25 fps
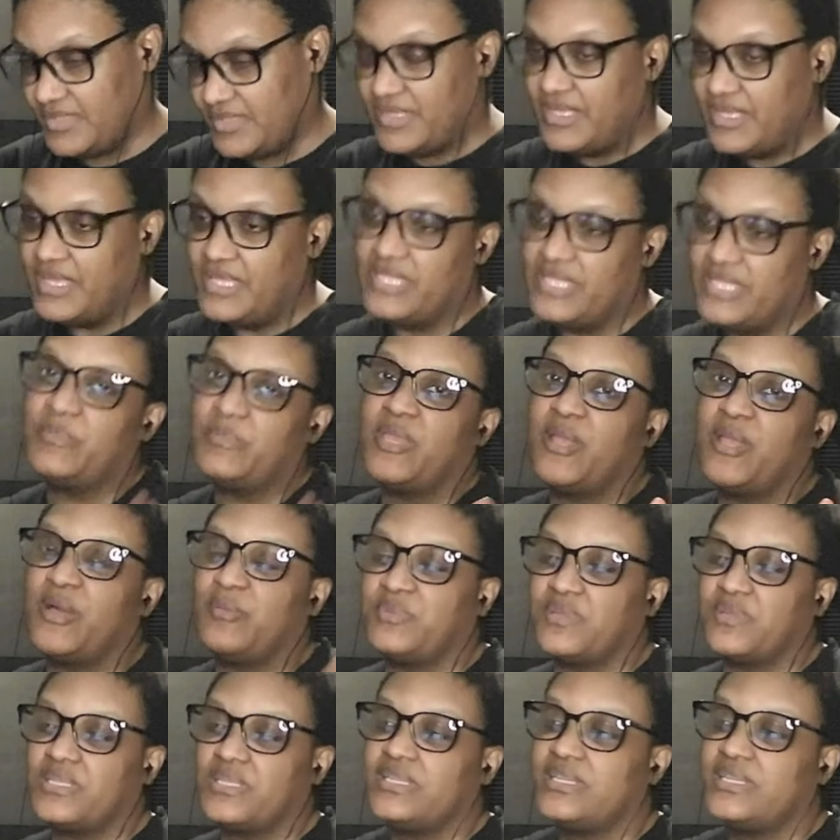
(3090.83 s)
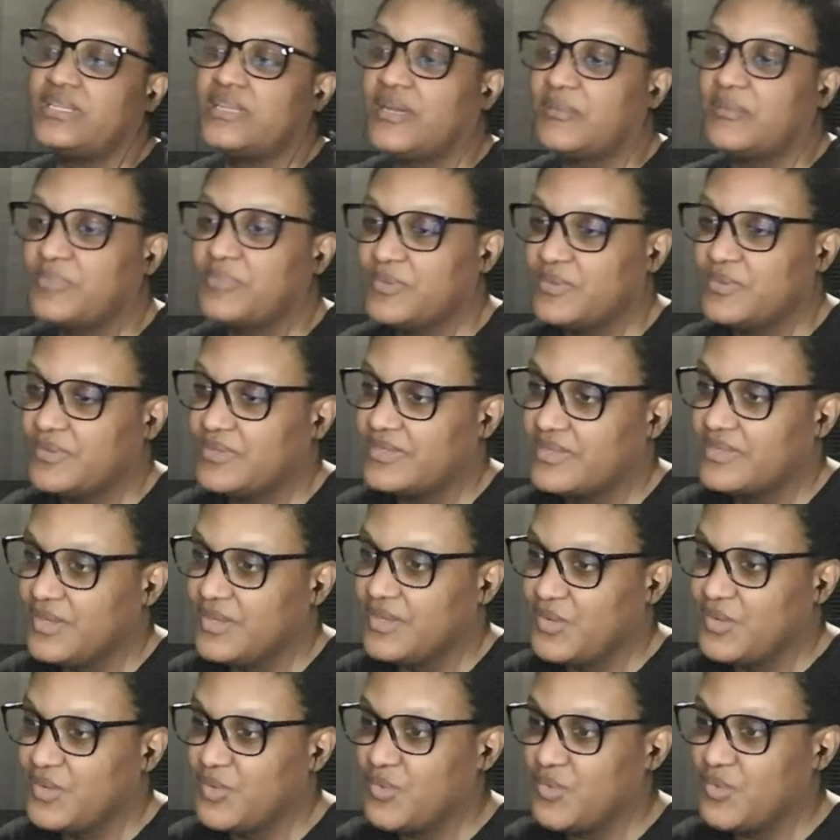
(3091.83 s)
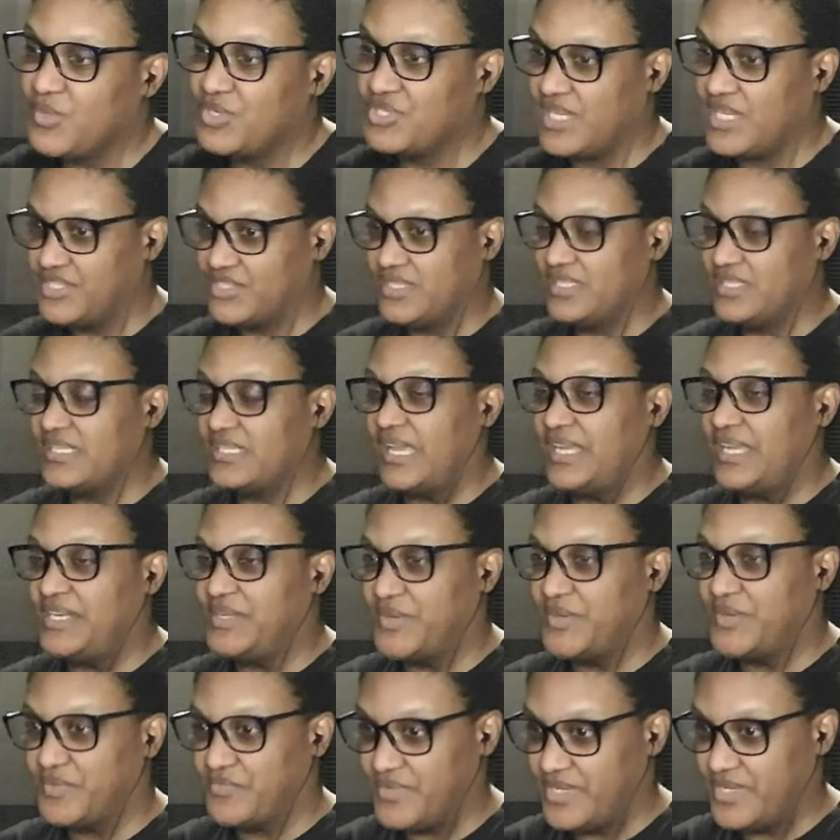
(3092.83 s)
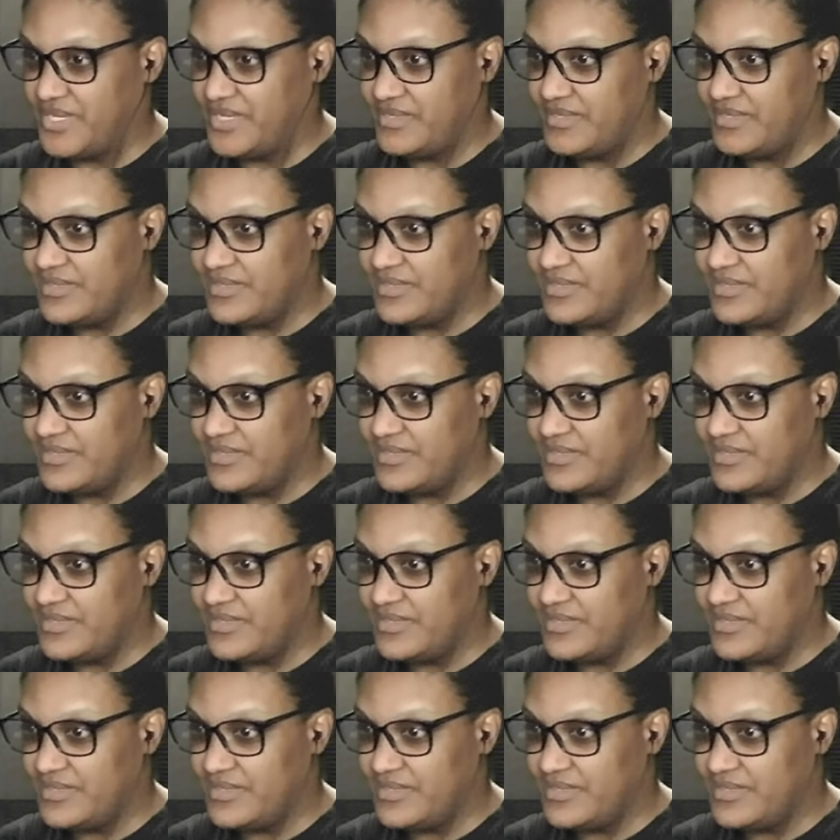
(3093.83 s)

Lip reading: Let me help you clean up, or should I just stand here and read?